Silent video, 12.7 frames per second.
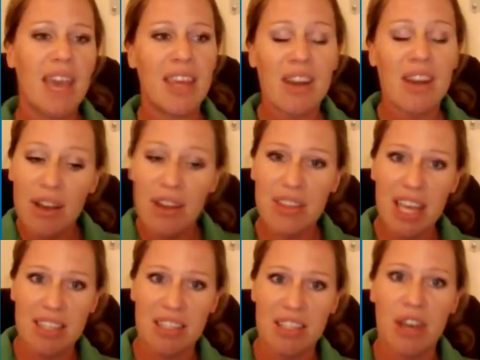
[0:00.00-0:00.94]
And then after
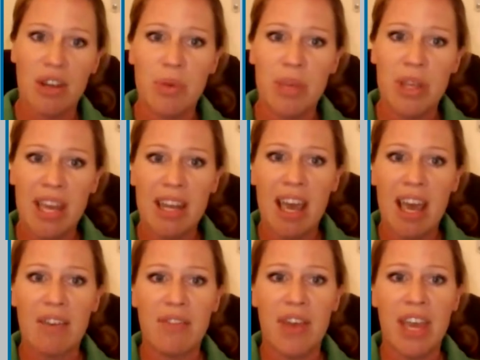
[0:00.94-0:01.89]
that's done, we then
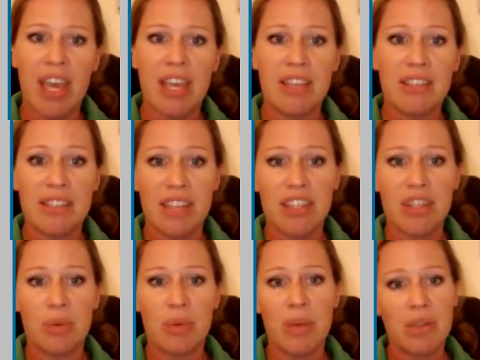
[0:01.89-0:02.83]
have a
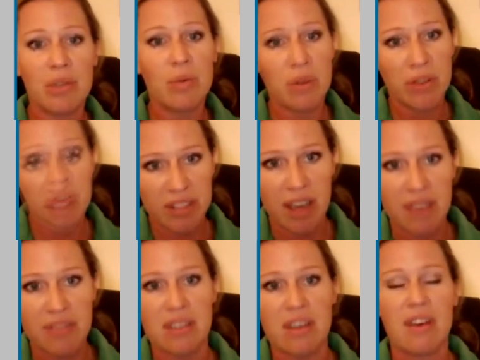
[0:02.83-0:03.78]
session with all of the
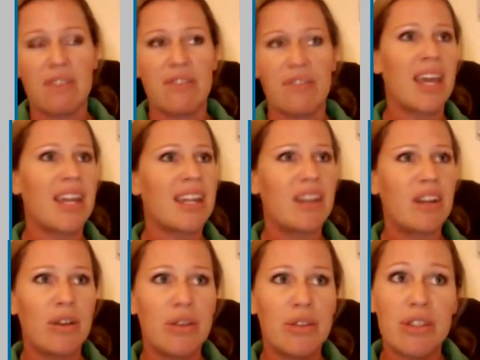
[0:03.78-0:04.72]
dive staff. And that
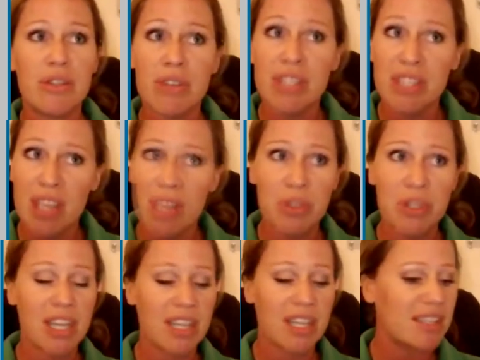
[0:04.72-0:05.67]
includes the
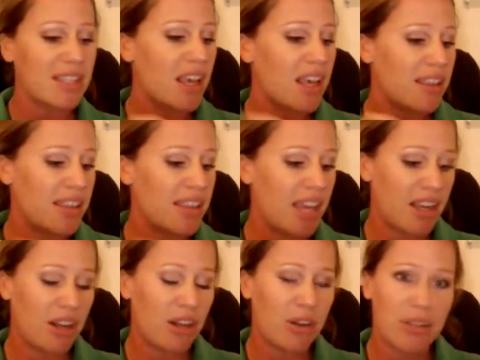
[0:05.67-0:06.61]
receptionists, that
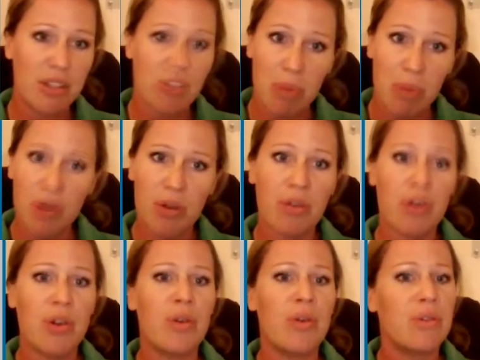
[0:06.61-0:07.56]
includes the boat
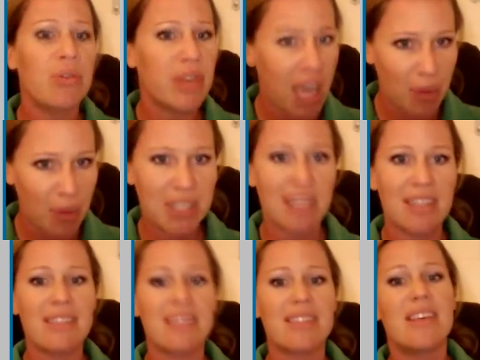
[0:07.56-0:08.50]
crew, the
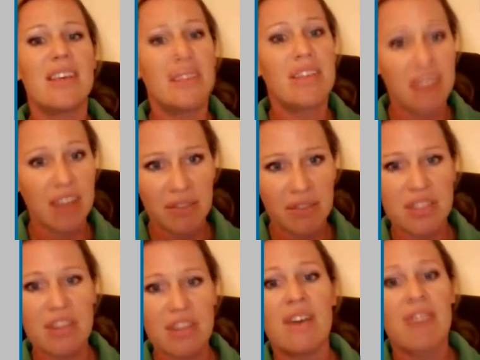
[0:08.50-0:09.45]
captains, the dive
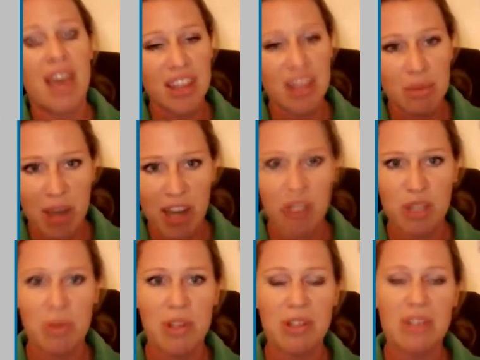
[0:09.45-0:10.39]
staff, and the
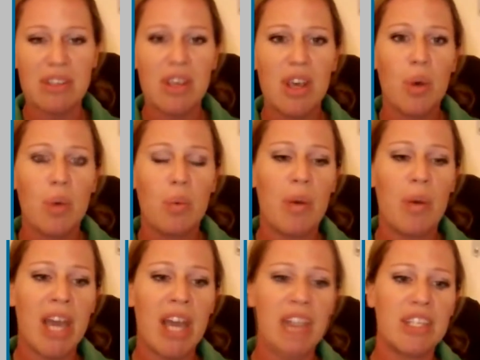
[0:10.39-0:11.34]
management, where
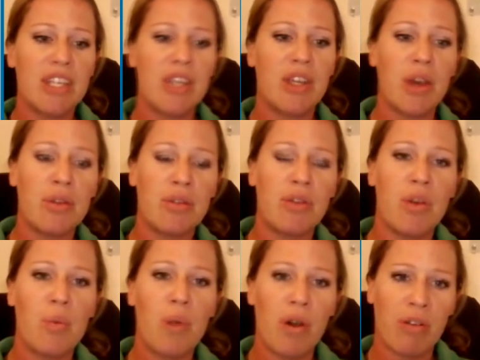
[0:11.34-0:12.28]
we actually go
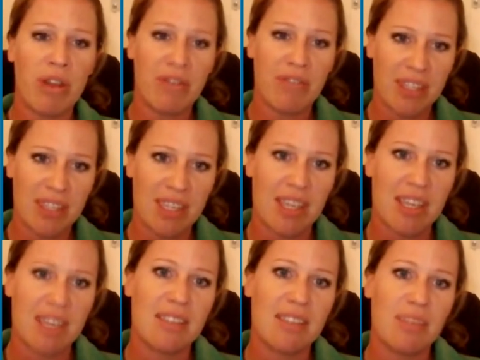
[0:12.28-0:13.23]
through what Greenfins
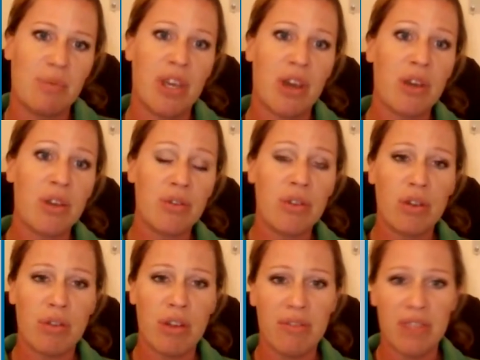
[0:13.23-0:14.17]
is. We go through
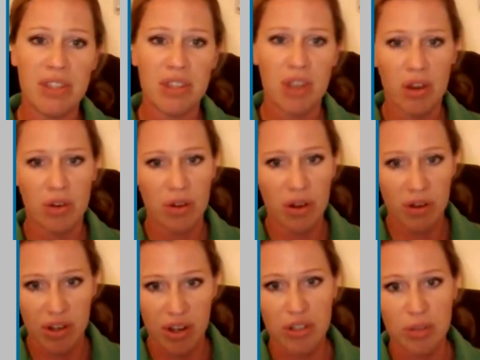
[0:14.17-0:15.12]
the Greenfins Code of
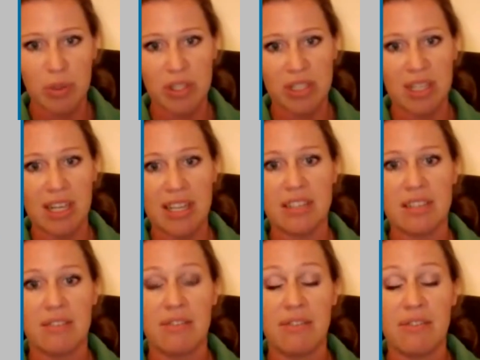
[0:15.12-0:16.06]
Conduct, which is a
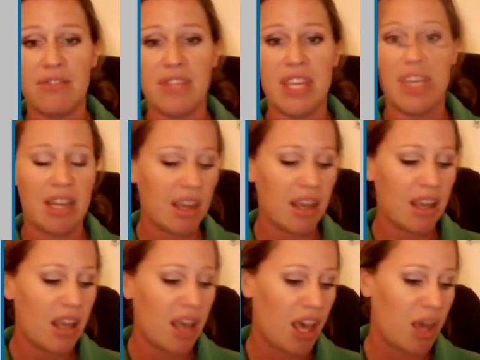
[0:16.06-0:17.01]
list of 15
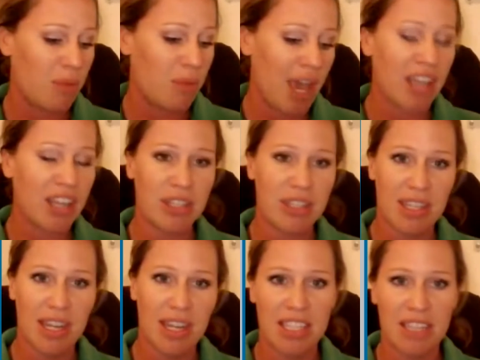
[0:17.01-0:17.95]

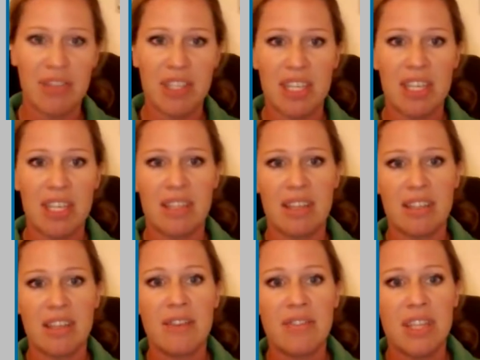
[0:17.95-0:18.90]
actions and activities
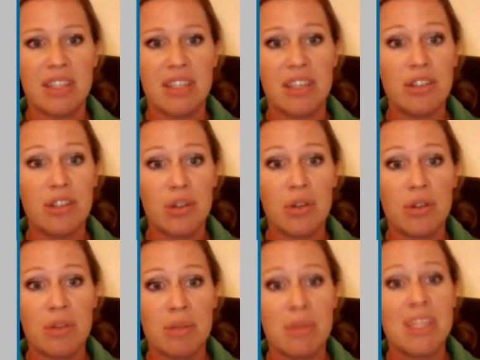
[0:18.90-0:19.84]
that a dive centre can
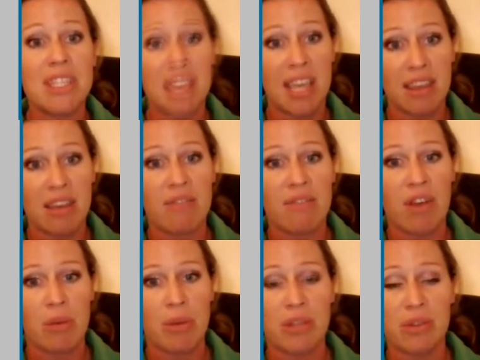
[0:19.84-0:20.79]
do to mitigate their
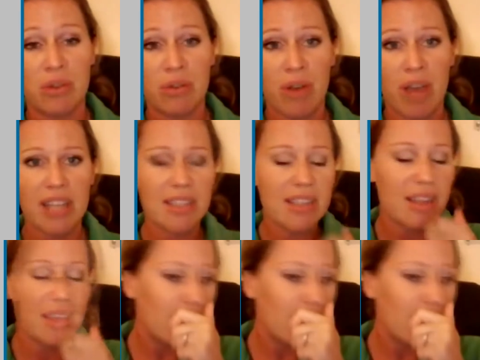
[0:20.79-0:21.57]
environmental threat.